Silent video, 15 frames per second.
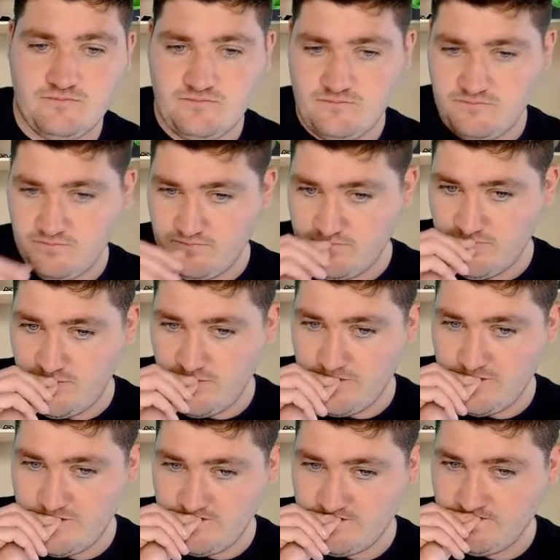
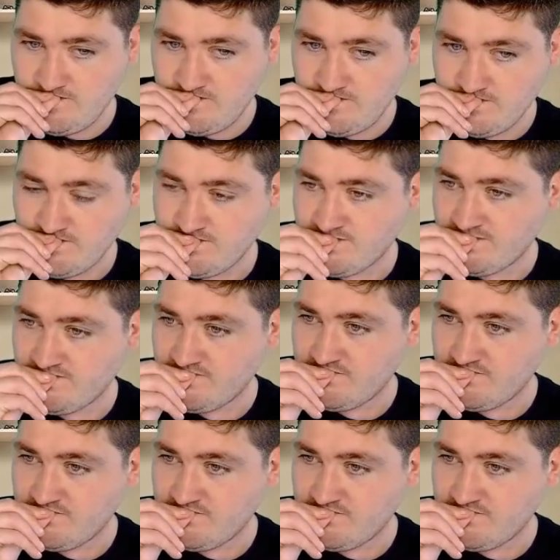No one is speaking in this clip.